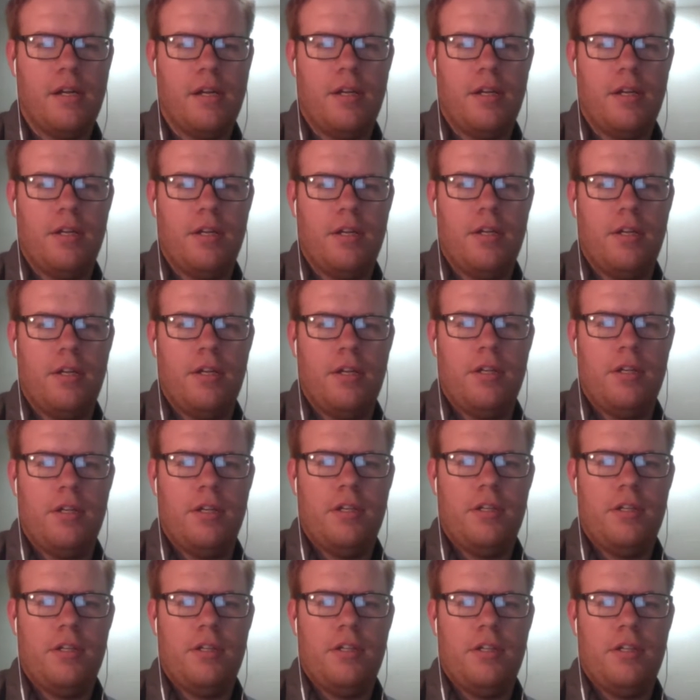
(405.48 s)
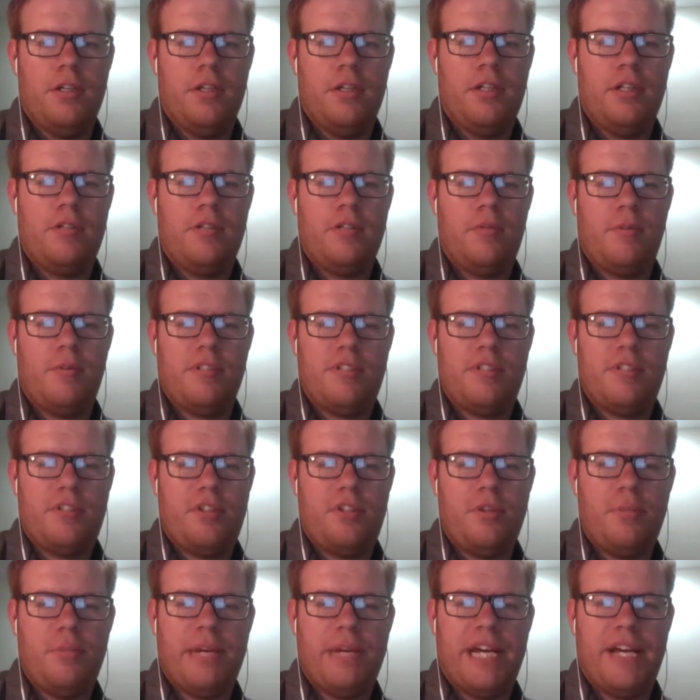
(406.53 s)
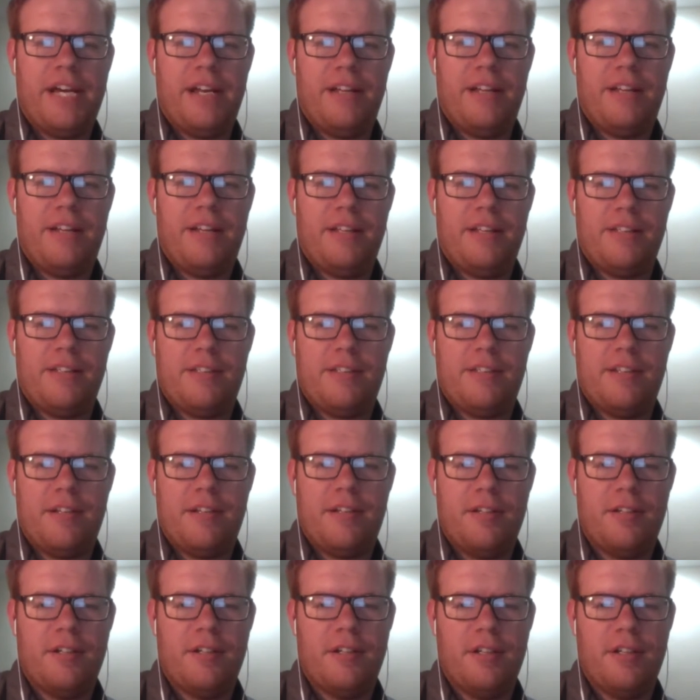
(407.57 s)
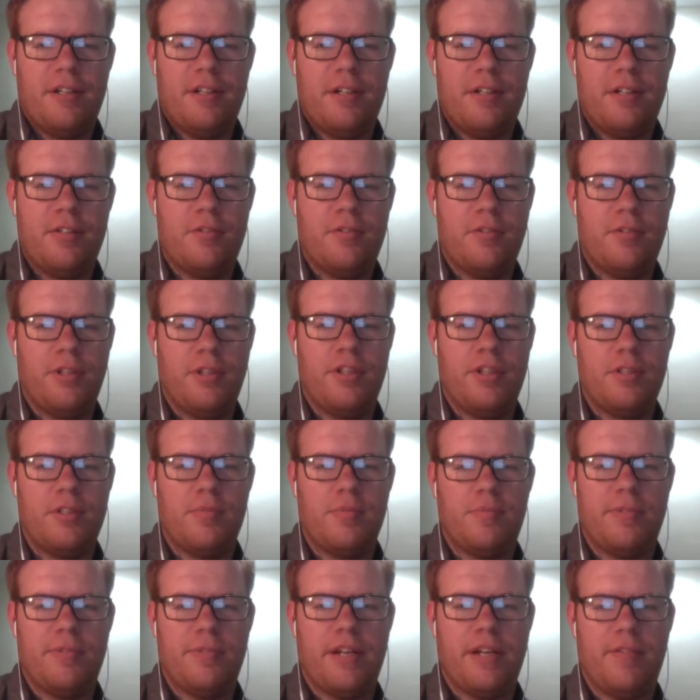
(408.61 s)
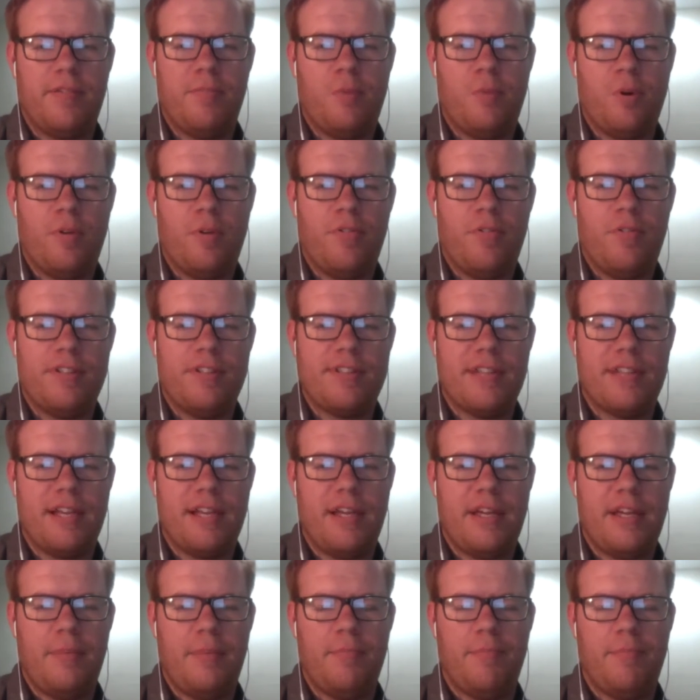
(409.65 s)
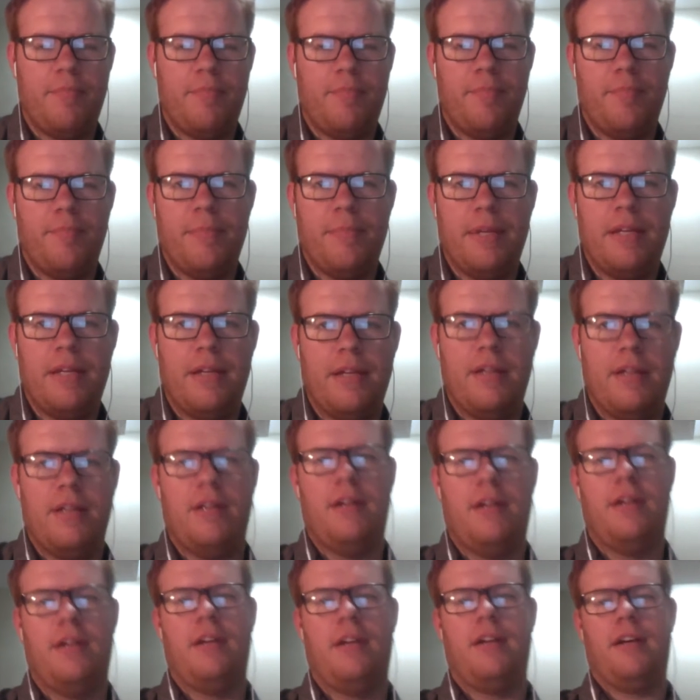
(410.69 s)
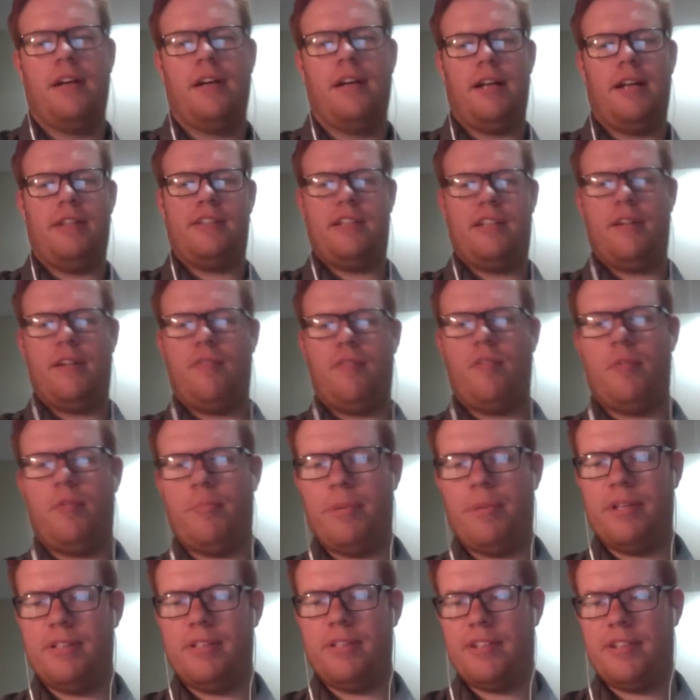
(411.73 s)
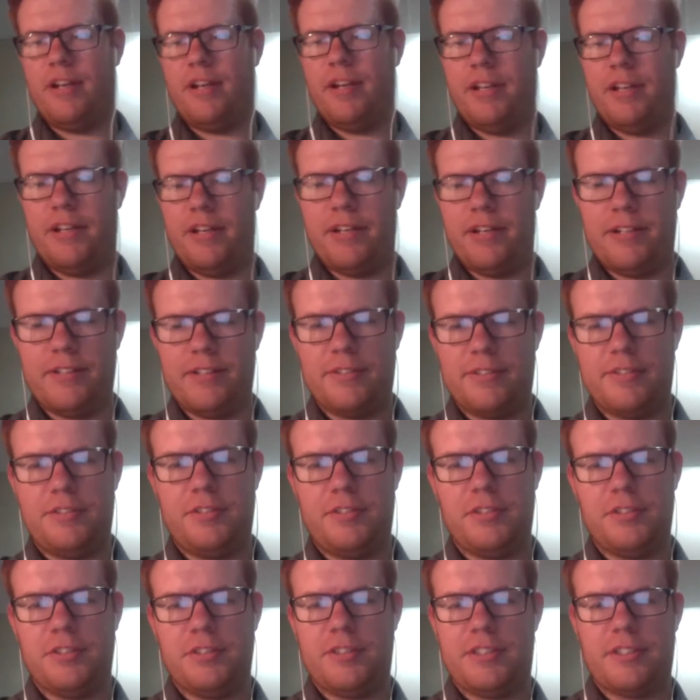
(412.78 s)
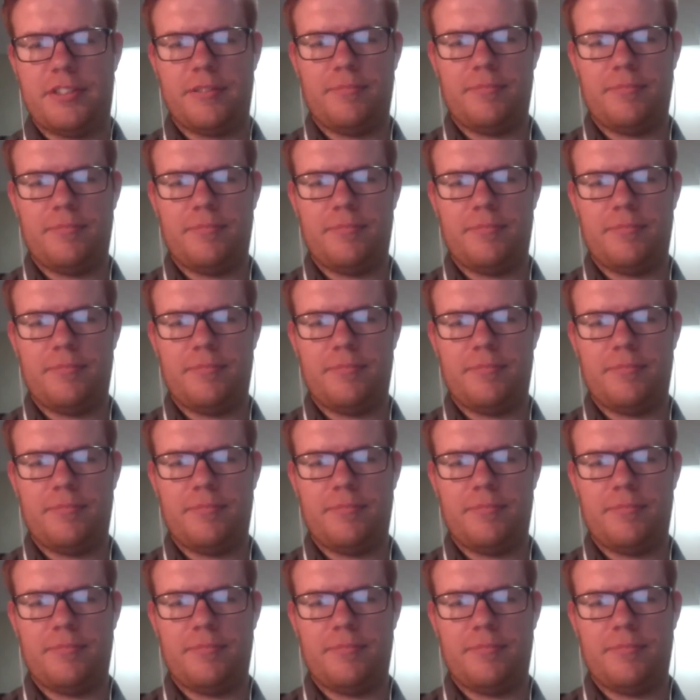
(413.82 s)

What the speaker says: This one wasn't too bad. I think it's really just kind of more of the same kind of stuff we've been studying. Just